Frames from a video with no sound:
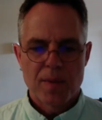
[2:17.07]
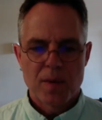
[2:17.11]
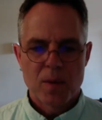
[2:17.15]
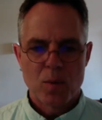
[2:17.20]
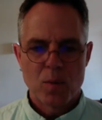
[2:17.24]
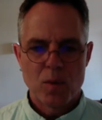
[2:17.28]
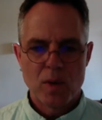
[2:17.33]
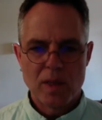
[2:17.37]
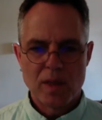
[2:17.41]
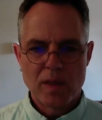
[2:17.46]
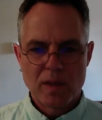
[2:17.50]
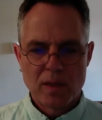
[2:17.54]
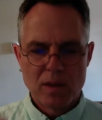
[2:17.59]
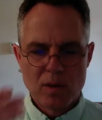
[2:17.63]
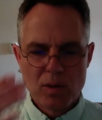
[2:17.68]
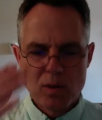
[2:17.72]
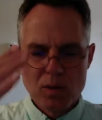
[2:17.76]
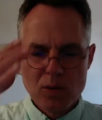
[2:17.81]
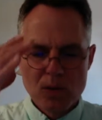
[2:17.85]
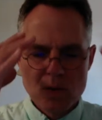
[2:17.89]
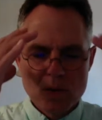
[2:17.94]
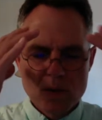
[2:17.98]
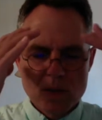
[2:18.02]
we
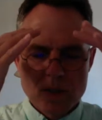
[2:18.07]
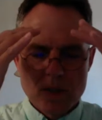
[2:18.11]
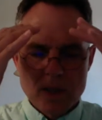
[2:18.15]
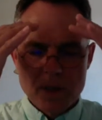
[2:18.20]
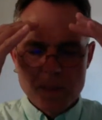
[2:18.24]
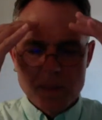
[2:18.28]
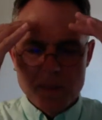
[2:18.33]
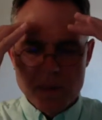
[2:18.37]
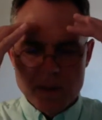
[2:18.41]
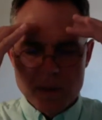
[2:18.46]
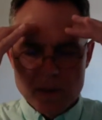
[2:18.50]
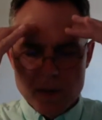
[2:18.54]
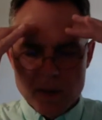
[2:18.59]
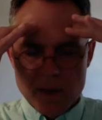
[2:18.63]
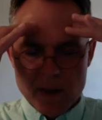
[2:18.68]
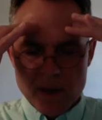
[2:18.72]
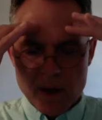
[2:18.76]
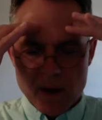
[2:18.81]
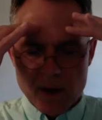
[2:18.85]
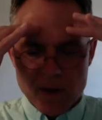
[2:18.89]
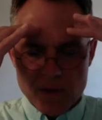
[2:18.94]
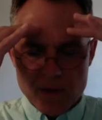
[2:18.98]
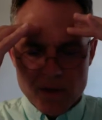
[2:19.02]
lose the ability
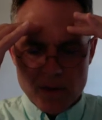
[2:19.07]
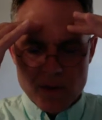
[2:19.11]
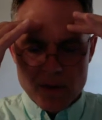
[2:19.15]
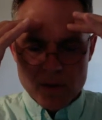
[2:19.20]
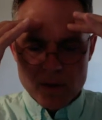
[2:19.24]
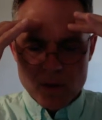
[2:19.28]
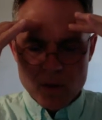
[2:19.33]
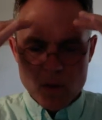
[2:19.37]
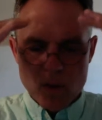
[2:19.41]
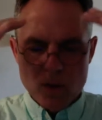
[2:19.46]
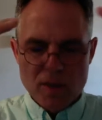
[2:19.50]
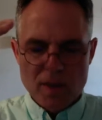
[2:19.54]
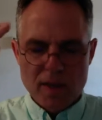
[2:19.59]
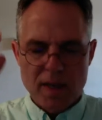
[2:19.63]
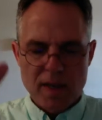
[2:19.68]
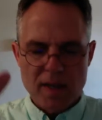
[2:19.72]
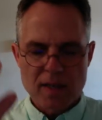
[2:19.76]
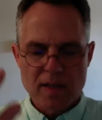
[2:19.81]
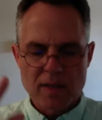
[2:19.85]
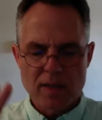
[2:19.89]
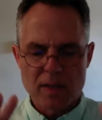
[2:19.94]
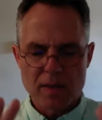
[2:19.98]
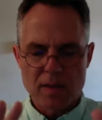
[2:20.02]
in our frontal
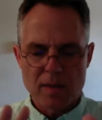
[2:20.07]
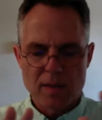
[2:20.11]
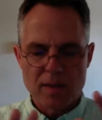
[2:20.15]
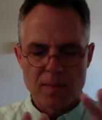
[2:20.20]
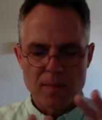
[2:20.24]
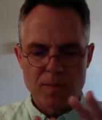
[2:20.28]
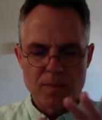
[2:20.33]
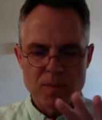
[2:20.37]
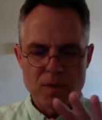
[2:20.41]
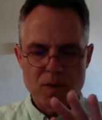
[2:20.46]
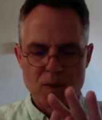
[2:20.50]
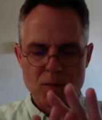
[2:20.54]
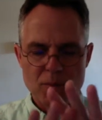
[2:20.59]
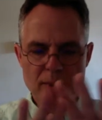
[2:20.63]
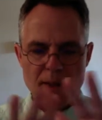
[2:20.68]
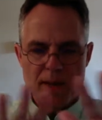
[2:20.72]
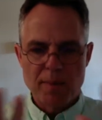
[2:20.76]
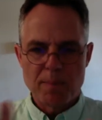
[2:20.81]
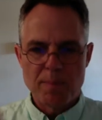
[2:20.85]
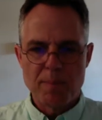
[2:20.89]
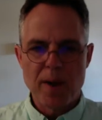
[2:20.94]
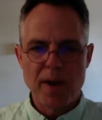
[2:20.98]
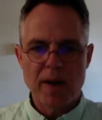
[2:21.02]
cortex to
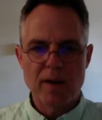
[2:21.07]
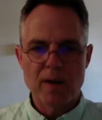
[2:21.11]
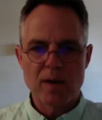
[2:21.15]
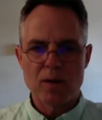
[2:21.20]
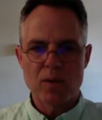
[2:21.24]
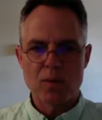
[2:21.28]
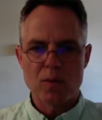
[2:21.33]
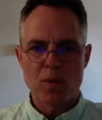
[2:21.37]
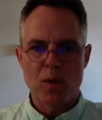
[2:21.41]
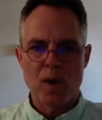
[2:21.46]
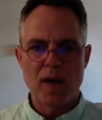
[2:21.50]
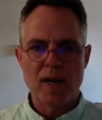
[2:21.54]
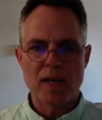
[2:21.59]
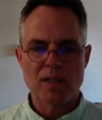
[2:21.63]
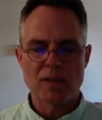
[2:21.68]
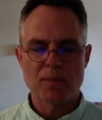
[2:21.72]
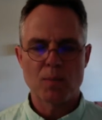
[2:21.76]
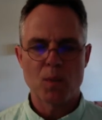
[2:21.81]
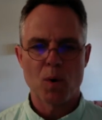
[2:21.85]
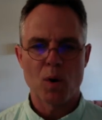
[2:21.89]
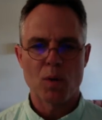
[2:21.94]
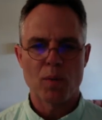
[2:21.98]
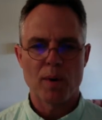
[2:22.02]
make better,
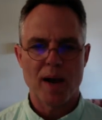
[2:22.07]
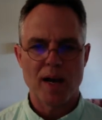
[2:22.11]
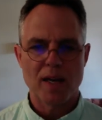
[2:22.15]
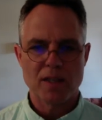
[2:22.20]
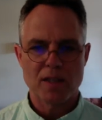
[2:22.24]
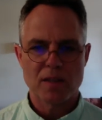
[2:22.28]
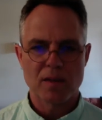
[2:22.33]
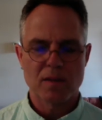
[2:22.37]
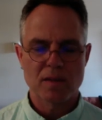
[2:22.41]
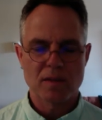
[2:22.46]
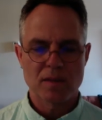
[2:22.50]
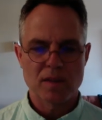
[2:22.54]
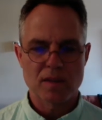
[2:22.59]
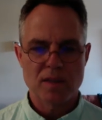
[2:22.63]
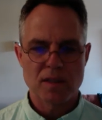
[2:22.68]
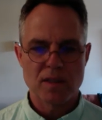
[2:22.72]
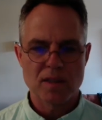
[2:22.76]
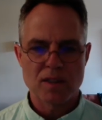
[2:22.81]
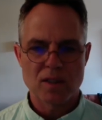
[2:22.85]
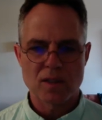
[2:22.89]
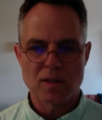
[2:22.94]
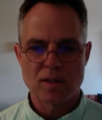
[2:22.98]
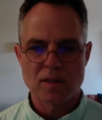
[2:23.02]
more rational
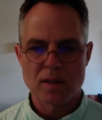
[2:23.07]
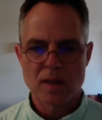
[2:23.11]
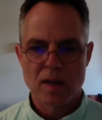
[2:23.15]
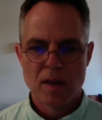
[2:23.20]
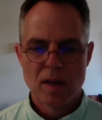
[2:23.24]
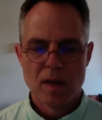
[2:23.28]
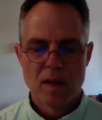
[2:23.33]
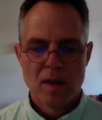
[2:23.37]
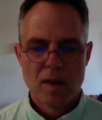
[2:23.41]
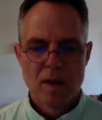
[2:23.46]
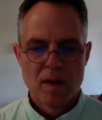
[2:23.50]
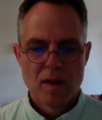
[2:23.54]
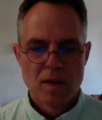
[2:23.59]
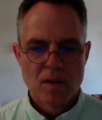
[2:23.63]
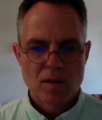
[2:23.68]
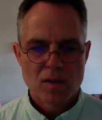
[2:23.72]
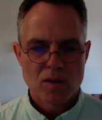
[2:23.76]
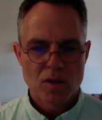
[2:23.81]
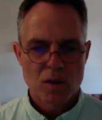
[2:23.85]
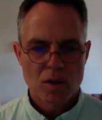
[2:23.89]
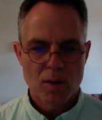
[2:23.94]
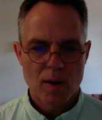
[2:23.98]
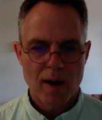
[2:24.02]
decisions.
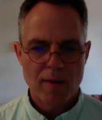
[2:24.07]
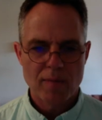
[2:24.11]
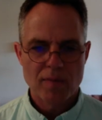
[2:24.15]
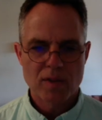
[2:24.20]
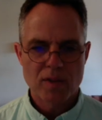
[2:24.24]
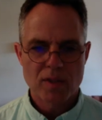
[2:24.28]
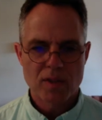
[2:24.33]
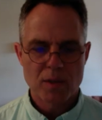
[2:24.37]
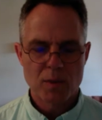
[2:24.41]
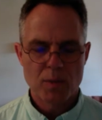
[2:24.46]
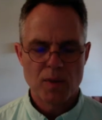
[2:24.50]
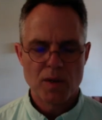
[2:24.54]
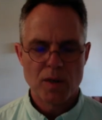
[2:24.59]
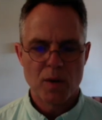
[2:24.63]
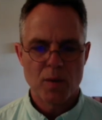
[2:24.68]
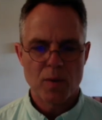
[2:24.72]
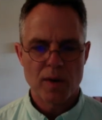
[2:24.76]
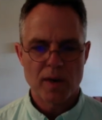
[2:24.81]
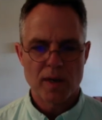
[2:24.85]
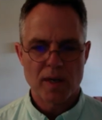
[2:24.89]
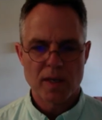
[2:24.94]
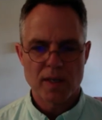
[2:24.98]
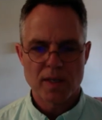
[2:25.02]
So obviously we don't
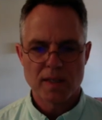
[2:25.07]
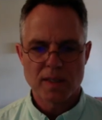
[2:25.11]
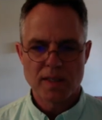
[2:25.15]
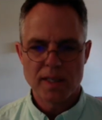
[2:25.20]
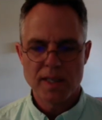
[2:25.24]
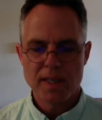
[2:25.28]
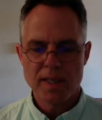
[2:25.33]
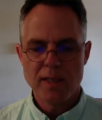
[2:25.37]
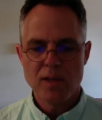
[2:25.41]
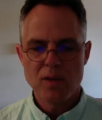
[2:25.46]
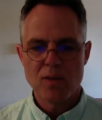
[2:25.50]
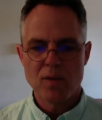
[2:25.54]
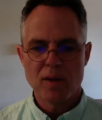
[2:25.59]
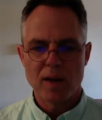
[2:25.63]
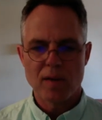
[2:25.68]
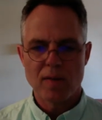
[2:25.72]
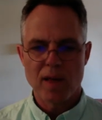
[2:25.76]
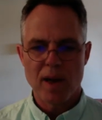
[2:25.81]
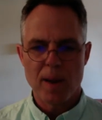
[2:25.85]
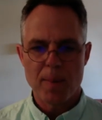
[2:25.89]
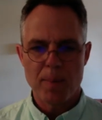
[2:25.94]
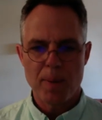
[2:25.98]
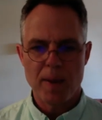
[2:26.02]
want to continue down
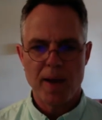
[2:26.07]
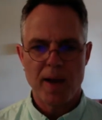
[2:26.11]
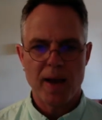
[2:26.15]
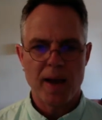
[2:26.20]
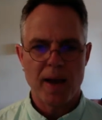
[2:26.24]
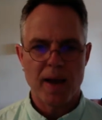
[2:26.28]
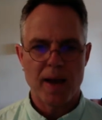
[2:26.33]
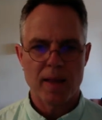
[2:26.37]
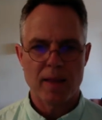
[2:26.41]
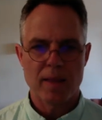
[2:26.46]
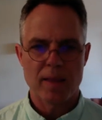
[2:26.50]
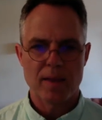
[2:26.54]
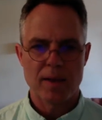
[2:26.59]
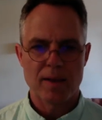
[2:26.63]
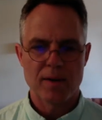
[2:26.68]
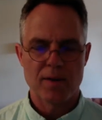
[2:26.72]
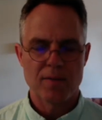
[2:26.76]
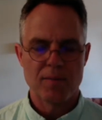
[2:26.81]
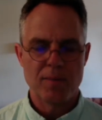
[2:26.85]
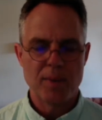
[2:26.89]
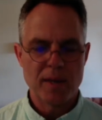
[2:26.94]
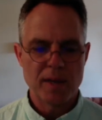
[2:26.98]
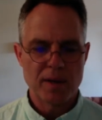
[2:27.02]
that path
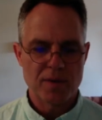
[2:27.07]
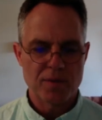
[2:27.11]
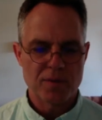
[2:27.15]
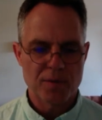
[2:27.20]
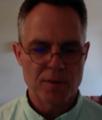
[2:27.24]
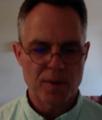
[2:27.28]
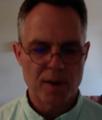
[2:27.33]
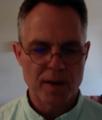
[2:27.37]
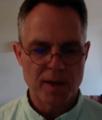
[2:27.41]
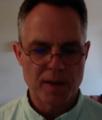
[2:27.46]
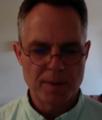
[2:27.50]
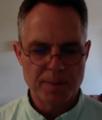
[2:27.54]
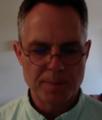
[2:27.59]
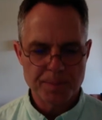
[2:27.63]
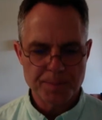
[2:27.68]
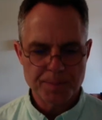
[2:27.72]
of being afraid.